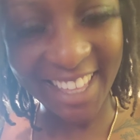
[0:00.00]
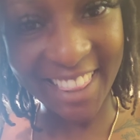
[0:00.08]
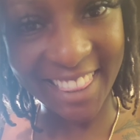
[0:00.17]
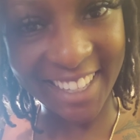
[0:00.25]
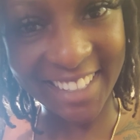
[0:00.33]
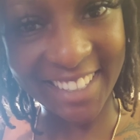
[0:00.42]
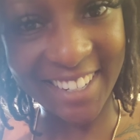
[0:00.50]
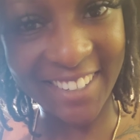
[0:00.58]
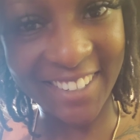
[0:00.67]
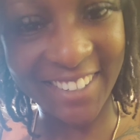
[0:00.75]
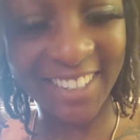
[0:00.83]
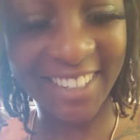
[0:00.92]
That's how
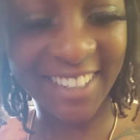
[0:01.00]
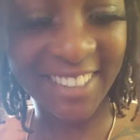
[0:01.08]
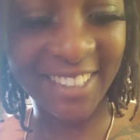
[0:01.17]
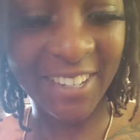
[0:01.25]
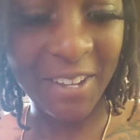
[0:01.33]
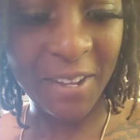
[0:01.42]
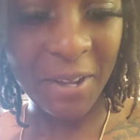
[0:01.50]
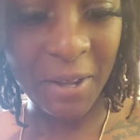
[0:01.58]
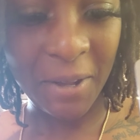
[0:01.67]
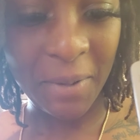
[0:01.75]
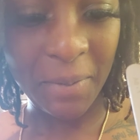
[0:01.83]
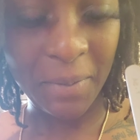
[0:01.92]
long it is.
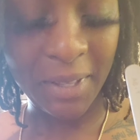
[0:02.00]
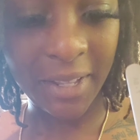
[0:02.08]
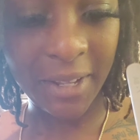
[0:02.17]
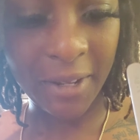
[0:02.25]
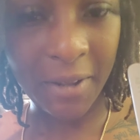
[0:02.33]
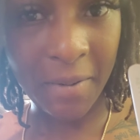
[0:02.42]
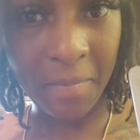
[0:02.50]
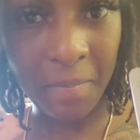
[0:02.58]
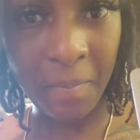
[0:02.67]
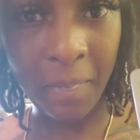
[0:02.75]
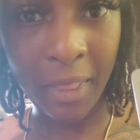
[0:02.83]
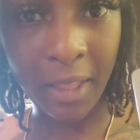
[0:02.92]
But yeah,
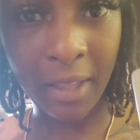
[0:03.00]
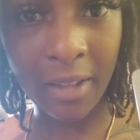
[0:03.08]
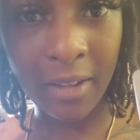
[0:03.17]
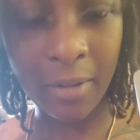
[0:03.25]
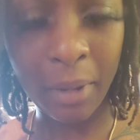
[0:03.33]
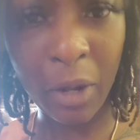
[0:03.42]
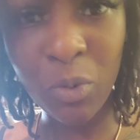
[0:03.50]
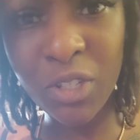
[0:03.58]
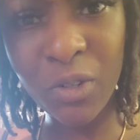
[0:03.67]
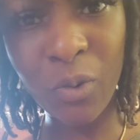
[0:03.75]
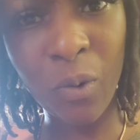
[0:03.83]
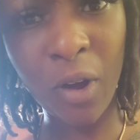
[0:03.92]
I went to
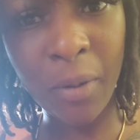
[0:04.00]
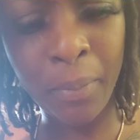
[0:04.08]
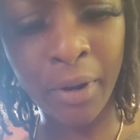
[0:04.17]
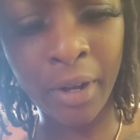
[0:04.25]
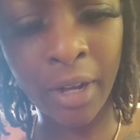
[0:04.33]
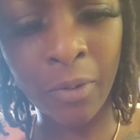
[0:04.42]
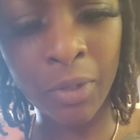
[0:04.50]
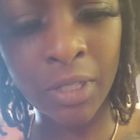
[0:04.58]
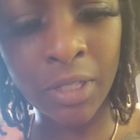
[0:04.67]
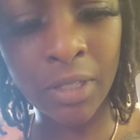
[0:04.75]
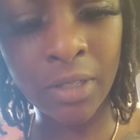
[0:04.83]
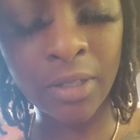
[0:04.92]
the water park. I went
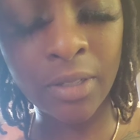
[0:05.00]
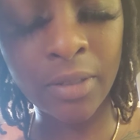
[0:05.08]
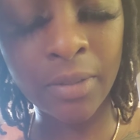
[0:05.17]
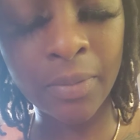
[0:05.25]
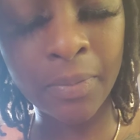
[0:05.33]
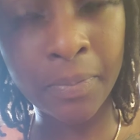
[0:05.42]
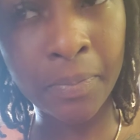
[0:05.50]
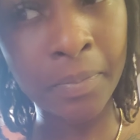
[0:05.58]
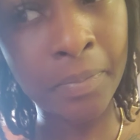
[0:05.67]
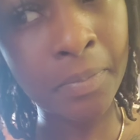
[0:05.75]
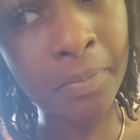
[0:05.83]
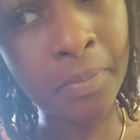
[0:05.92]
to
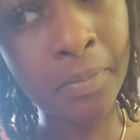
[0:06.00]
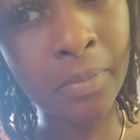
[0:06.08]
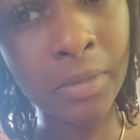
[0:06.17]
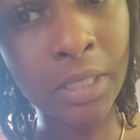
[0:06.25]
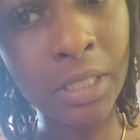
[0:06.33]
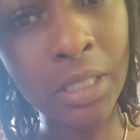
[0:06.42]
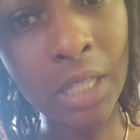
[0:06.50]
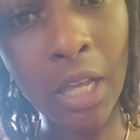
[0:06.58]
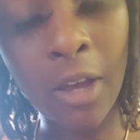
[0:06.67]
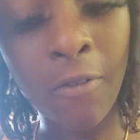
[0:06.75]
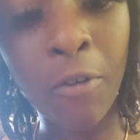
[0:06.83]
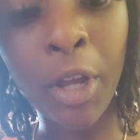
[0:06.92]

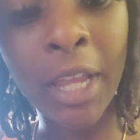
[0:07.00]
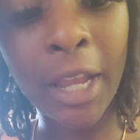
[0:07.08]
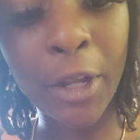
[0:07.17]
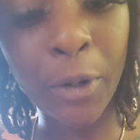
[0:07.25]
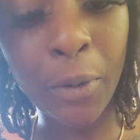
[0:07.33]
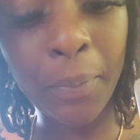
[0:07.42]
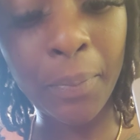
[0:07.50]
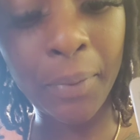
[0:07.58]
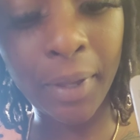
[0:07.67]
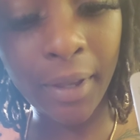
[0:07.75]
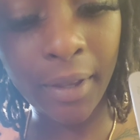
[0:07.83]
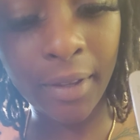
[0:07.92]
Volcano
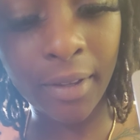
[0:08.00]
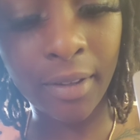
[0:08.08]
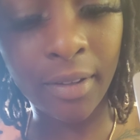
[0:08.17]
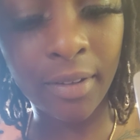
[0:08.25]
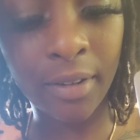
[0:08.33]
Bay.